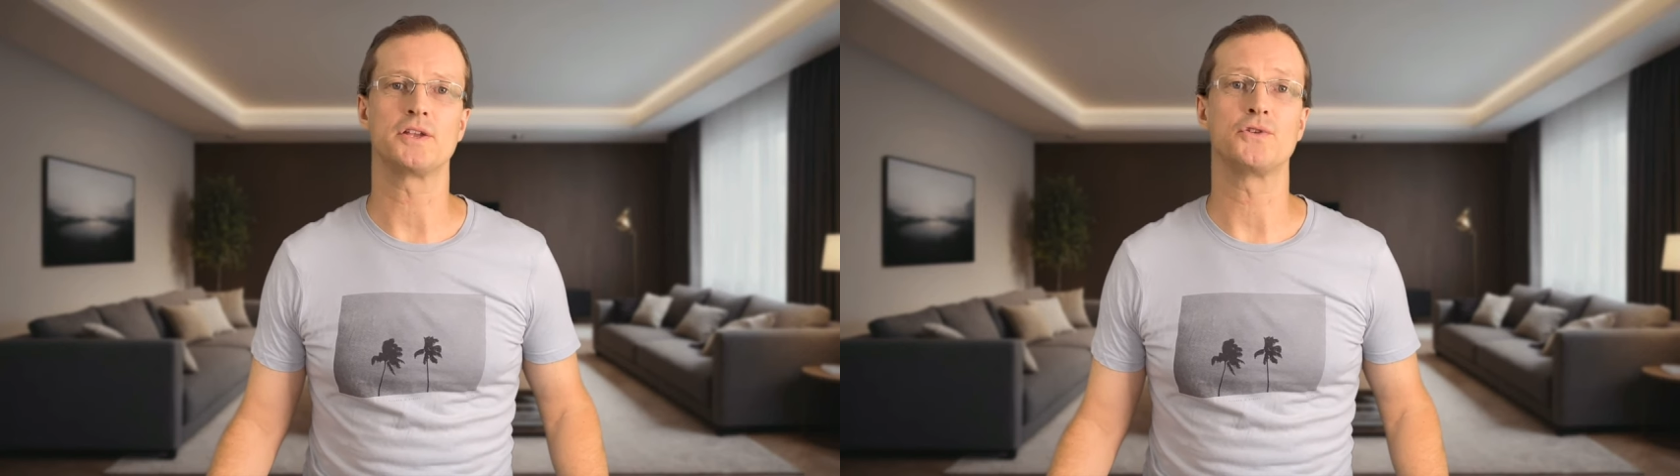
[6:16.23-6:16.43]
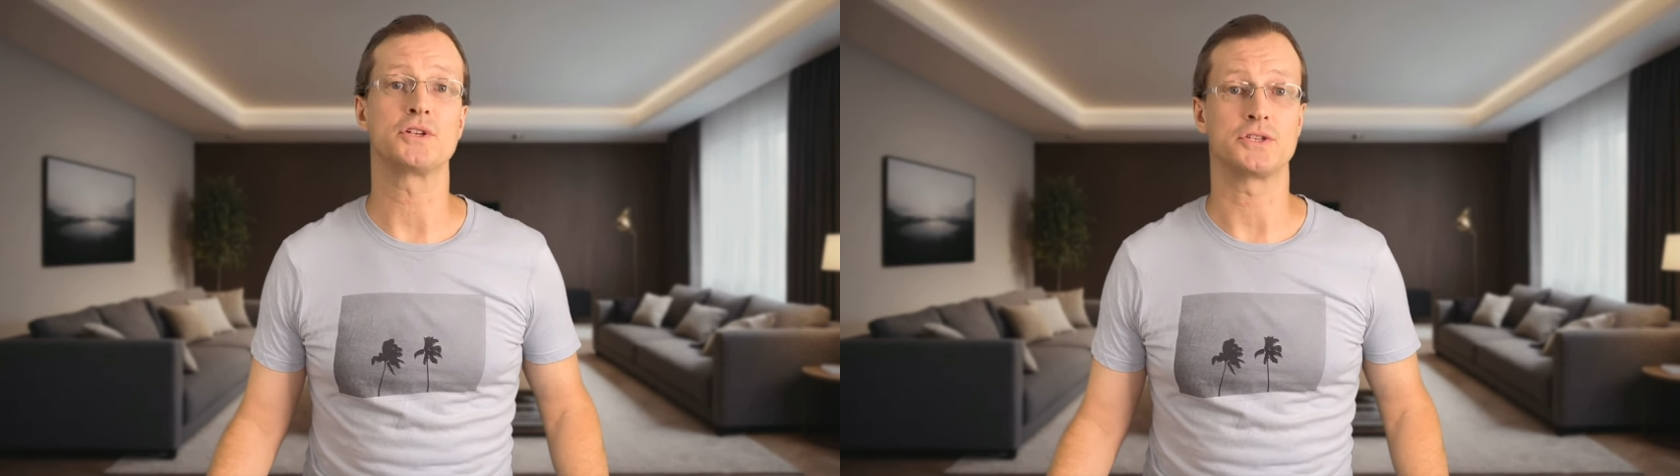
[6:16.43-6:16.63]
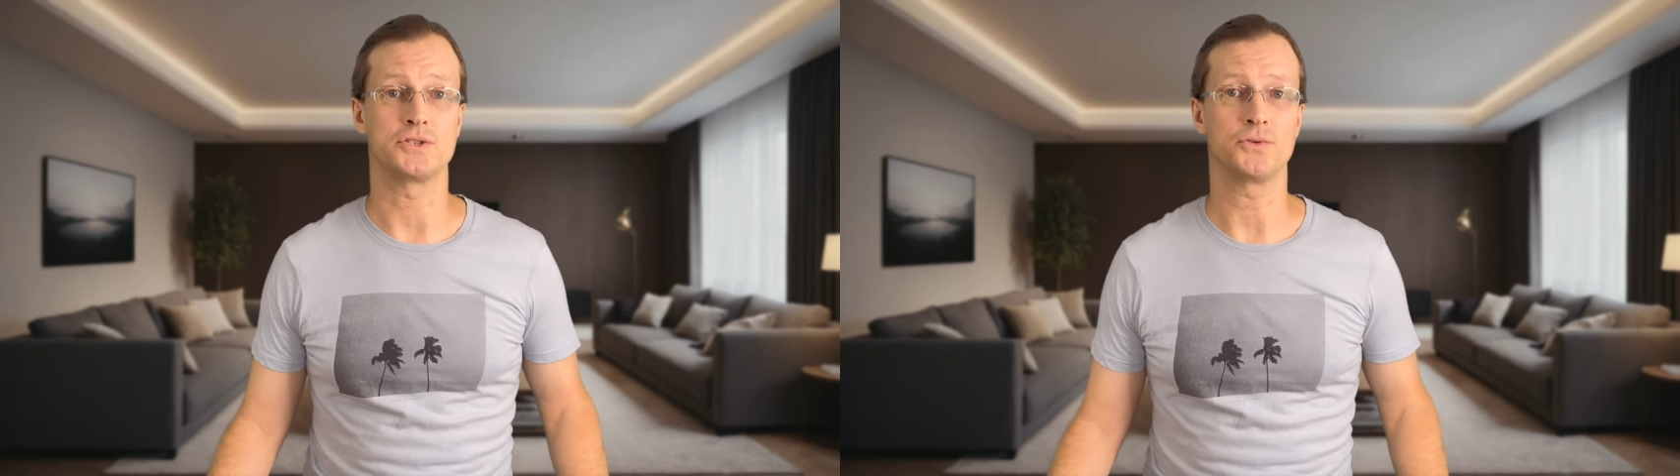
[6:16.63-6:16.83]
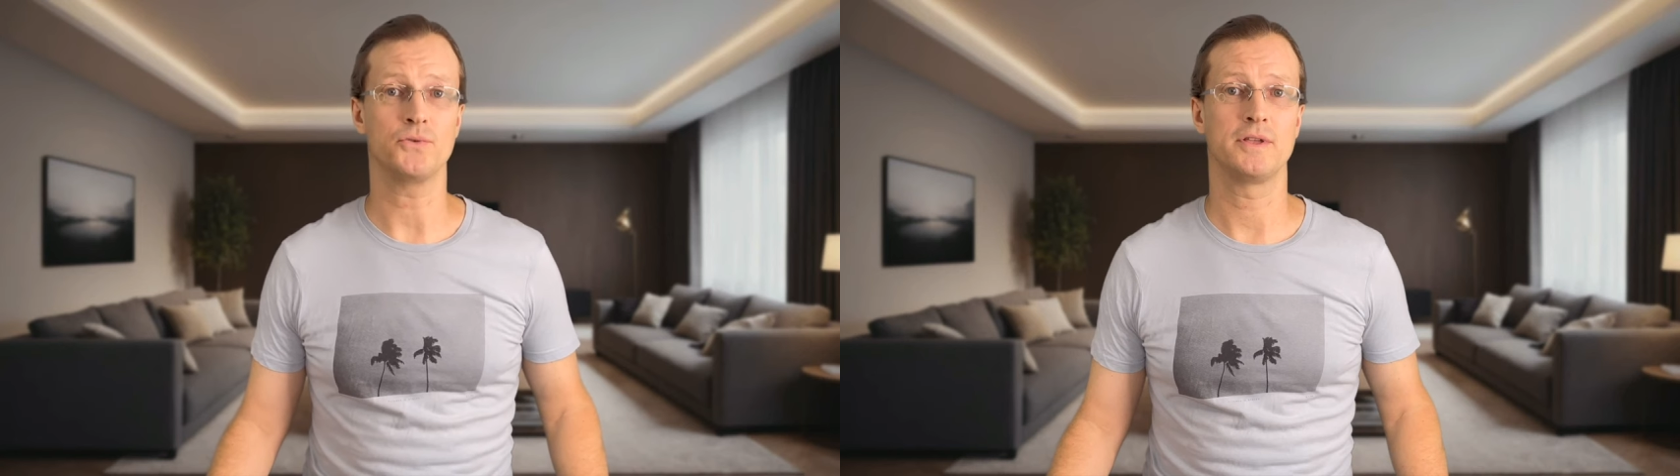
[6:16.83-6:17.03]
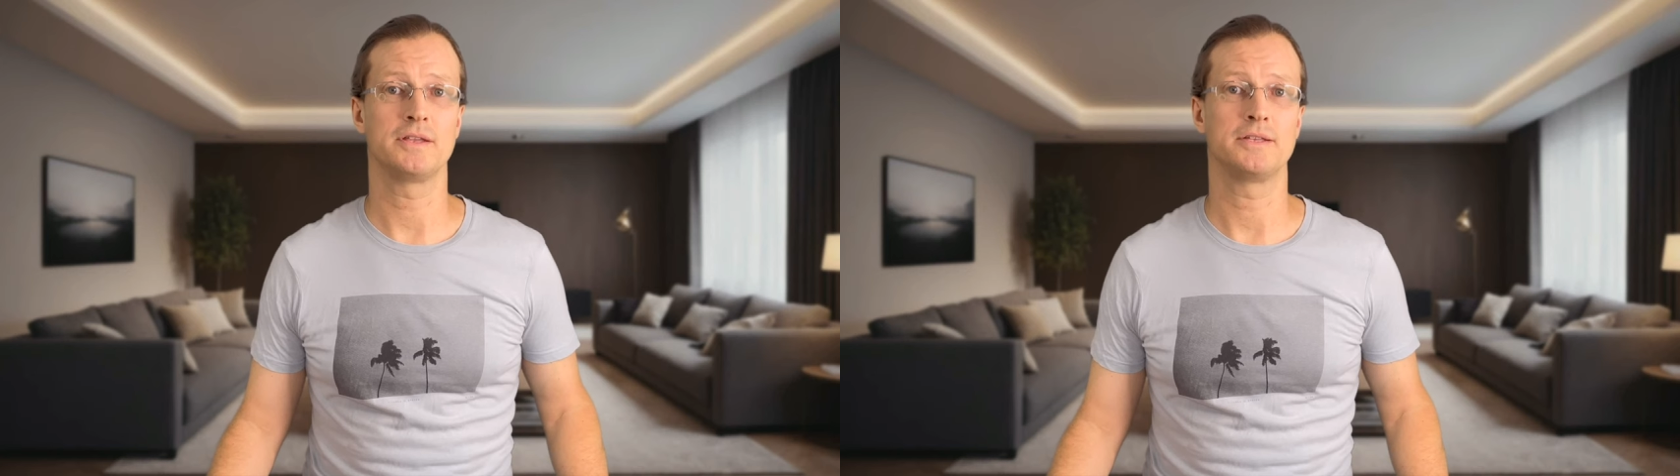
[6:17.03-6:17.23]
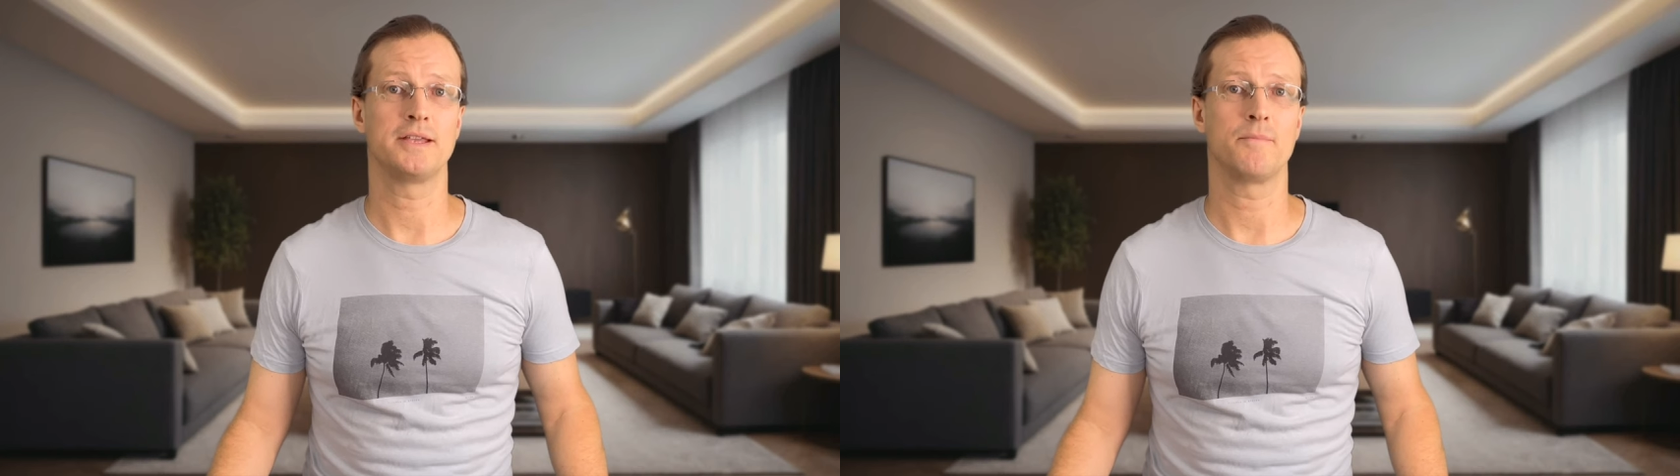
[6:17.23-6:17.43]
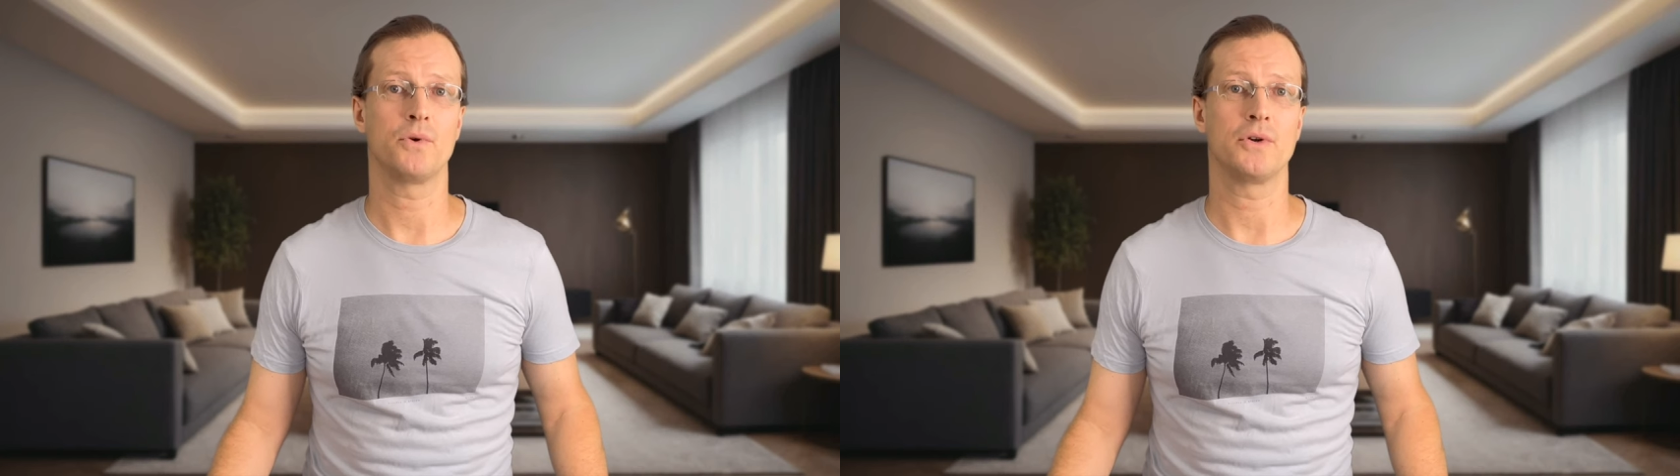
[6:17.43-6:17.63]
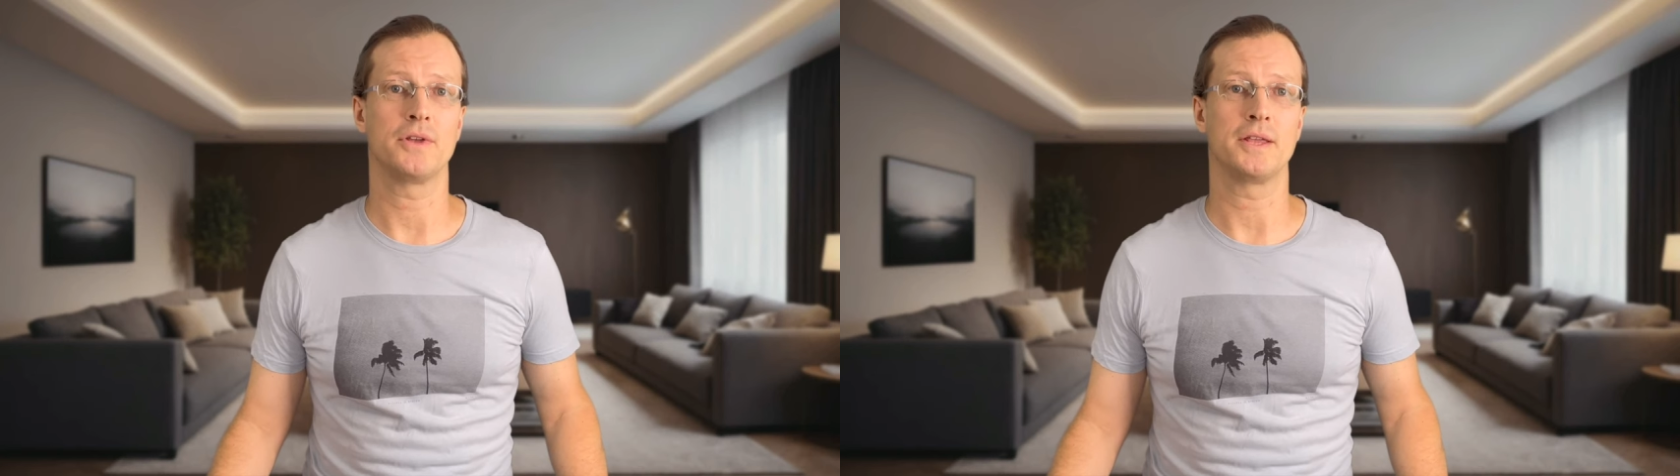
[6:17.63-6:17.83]
you can do
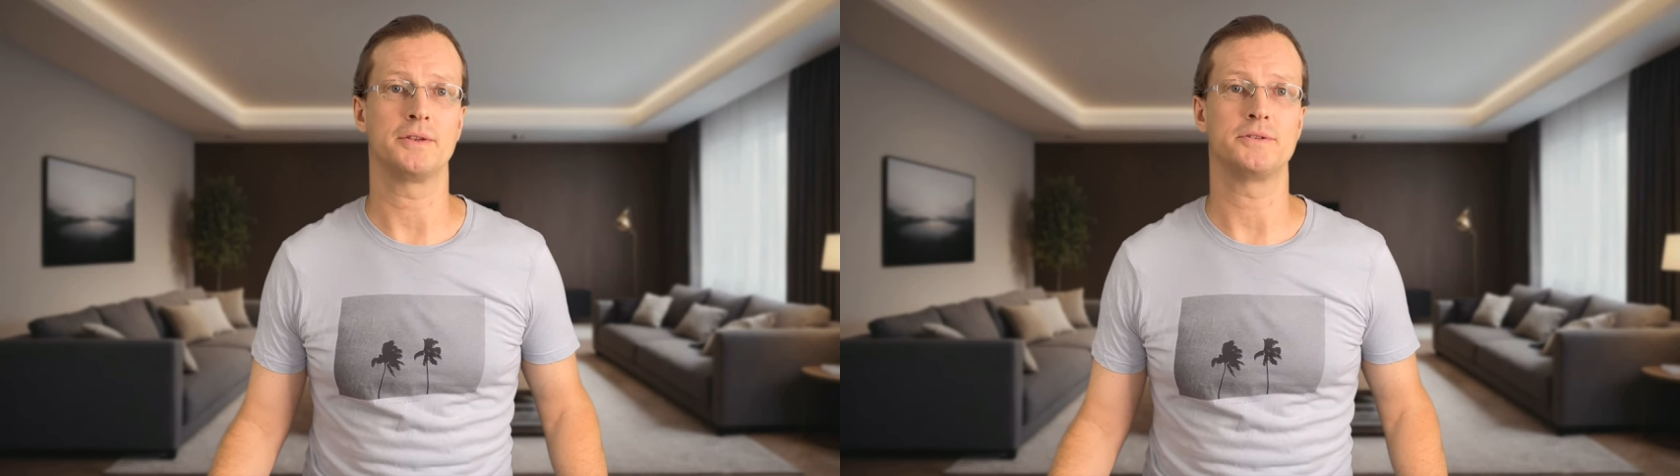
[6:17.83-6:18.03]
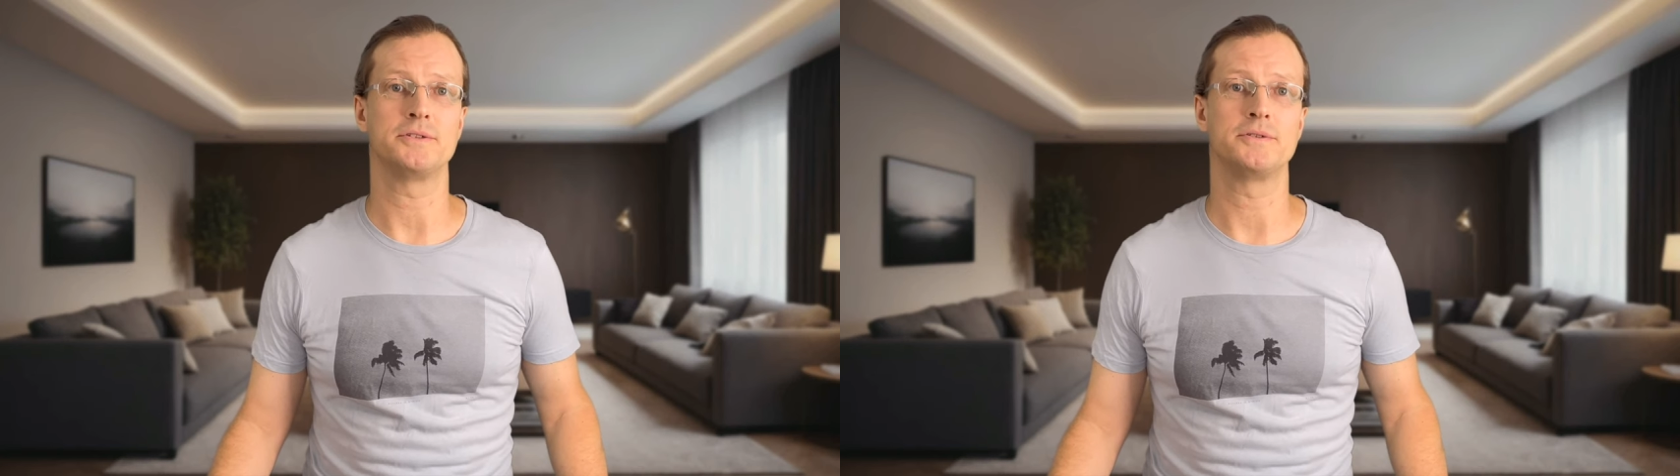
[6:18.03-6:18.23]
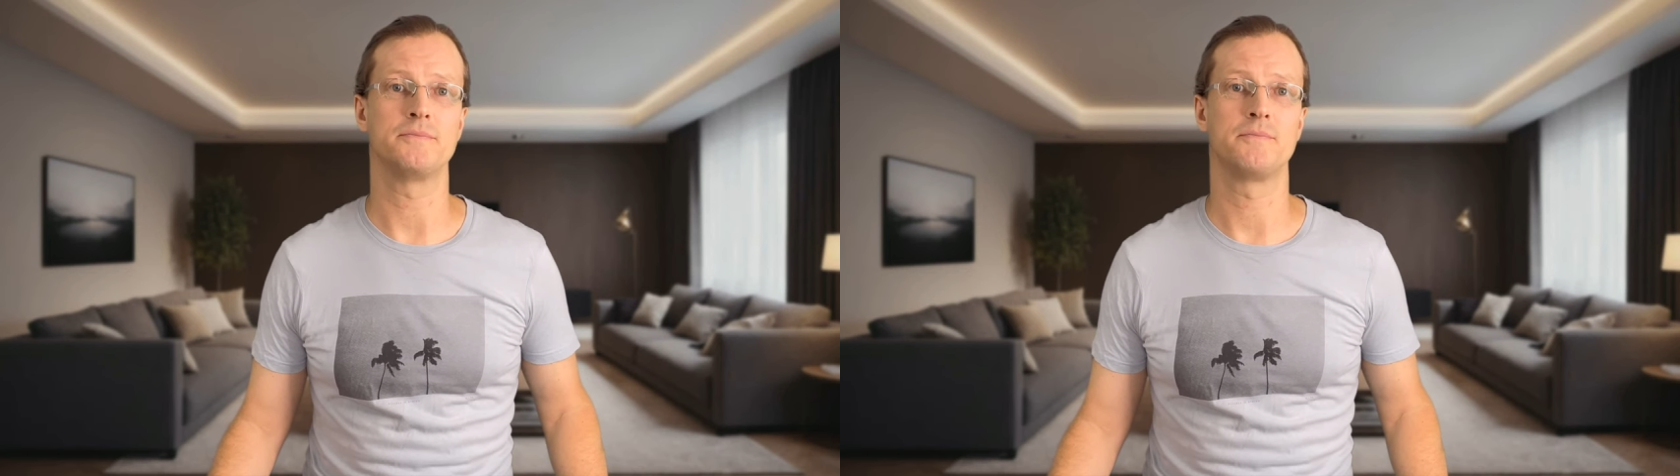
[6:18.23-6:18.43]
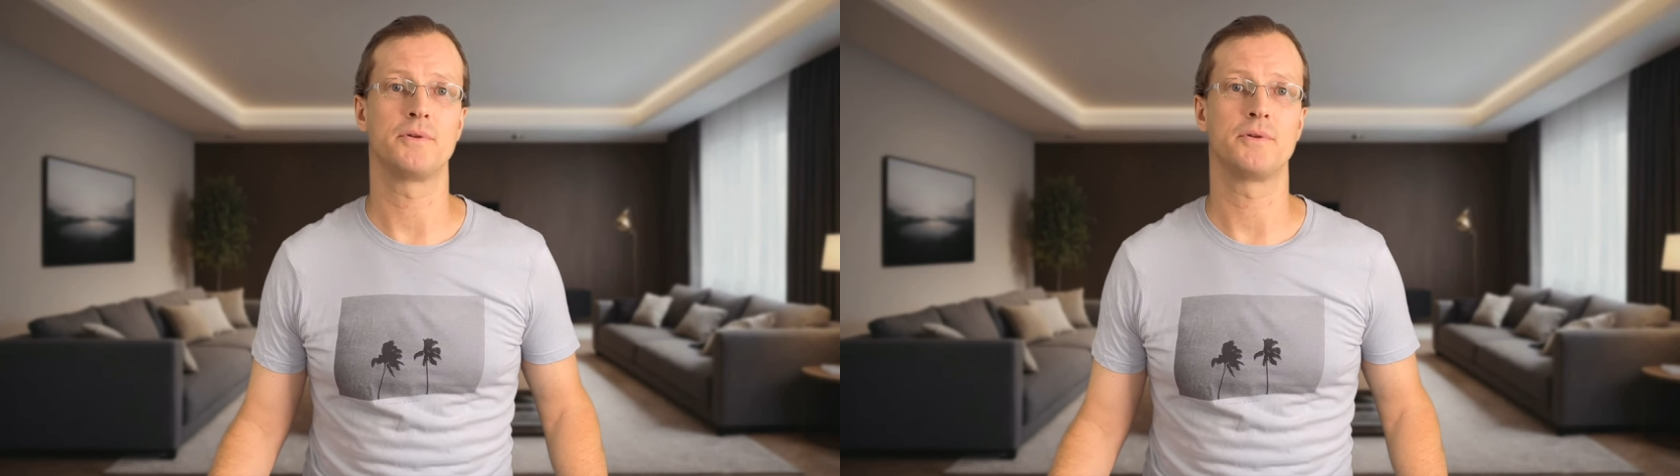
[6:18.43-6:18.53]
several things.